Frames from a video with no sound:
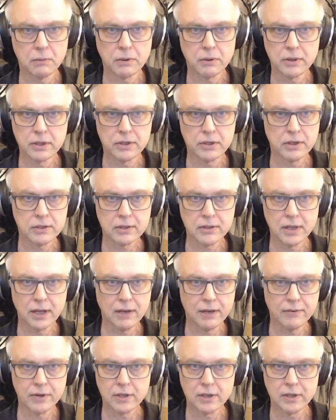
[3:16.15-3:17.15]
It doesn't have
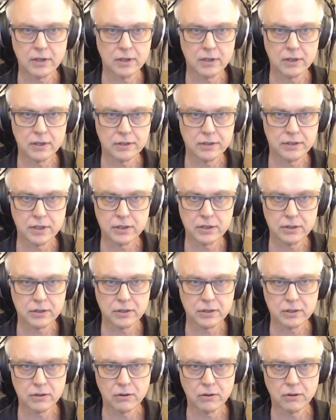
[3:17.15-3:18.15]
any
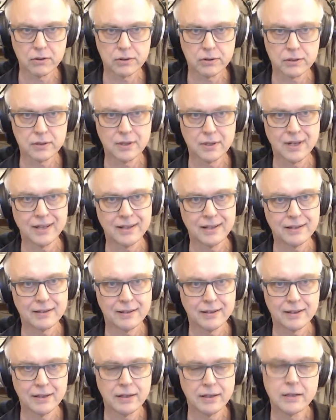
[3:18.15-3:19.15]
tension, and
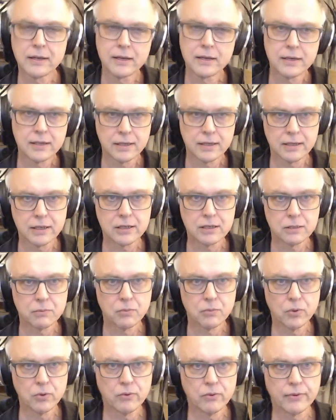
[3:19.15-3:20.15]
it needs
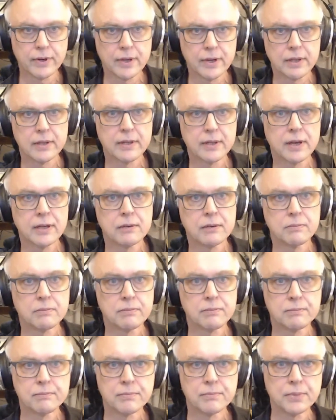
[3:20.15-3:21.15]
improving in that.
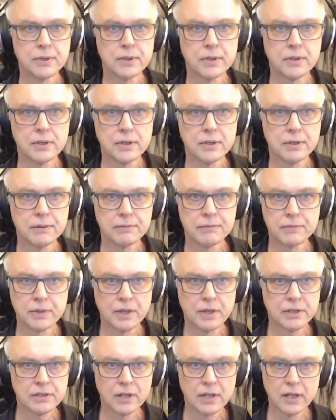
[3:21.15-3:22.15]
But they
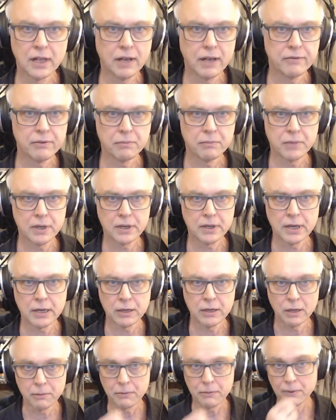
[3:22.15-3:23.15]
still haven't made any
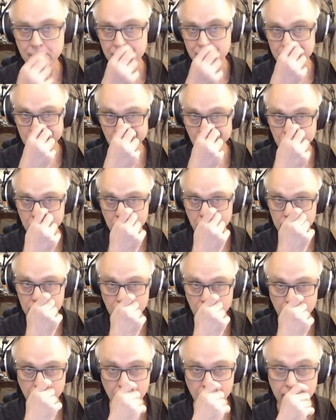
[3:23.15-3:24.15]
upgrades, so I'm not
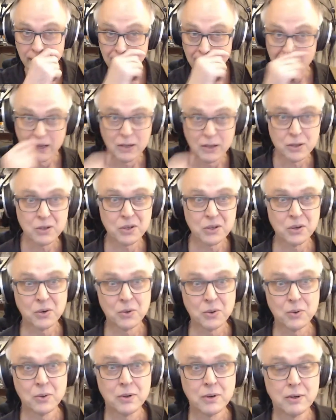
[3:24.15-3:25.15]
gonna
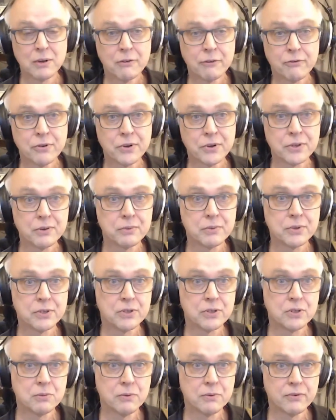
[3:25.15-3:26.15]
go further with
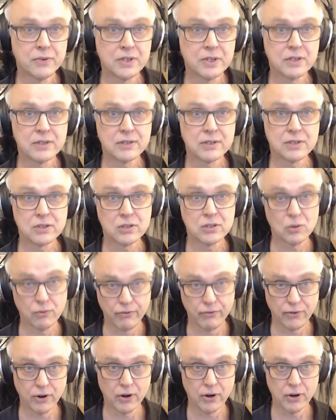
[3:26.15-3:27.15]
Super-Vee so
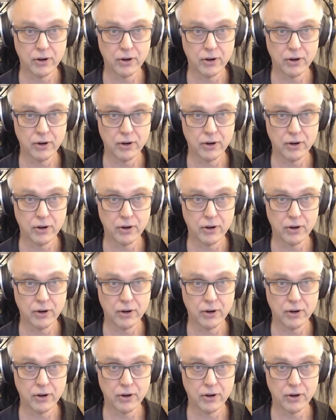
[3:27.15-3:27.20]
far.